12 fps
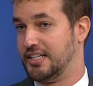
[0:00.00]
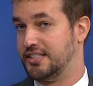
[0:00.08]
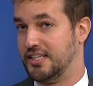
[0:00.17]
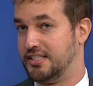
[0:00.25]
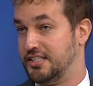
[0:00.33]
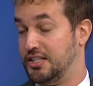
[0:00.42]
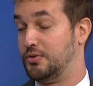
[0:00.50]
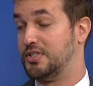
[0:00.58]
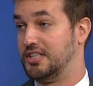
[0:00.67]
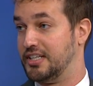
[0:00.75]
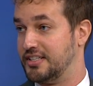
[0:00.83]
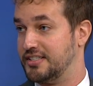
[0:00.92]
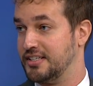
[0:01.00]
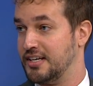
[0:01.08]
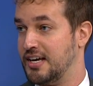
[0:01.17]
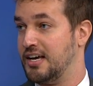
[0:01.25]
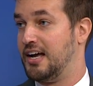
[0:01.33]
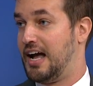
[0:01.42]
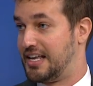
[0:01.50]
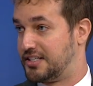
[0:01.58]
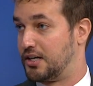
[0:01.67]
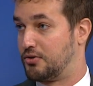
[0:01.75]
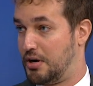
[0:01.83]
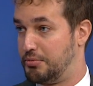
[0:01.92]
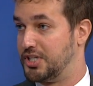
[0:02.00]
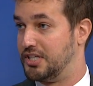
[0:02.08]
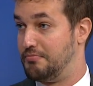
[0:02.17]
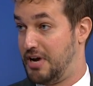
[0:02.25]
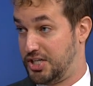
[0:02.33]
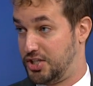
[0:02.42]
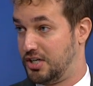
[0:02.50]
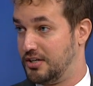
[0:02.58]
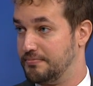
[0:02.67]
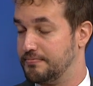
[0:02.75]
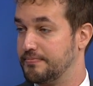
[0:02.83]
it's useless as an encryption measure.